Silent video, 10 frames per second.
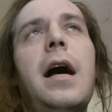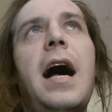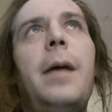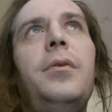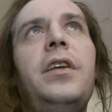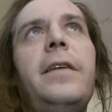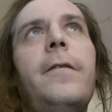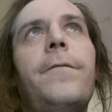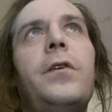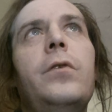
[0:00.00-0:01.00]
I believe
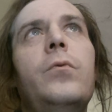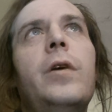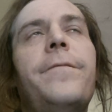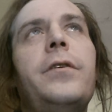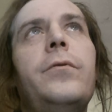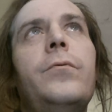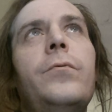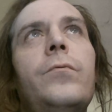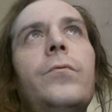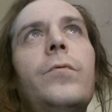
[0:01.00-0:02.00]
if
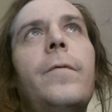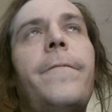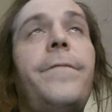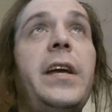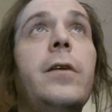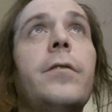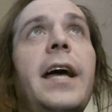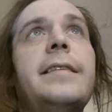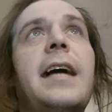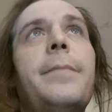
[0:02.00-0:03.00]
you fear
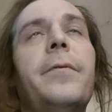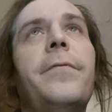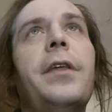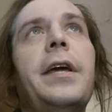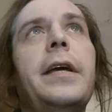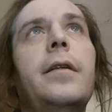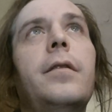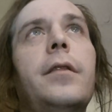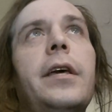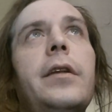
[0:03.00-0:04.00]
that type of thing,
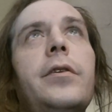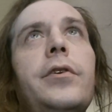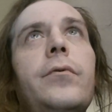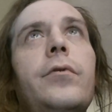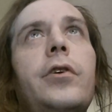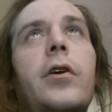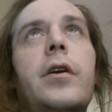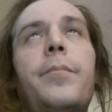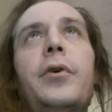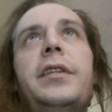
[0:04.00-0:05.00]
then you're
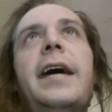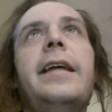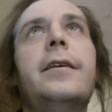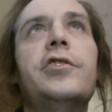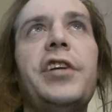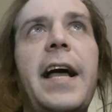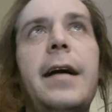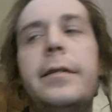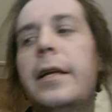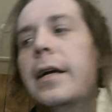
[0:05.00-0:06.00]
gonna put that energy
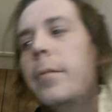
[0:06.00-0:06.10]
out there.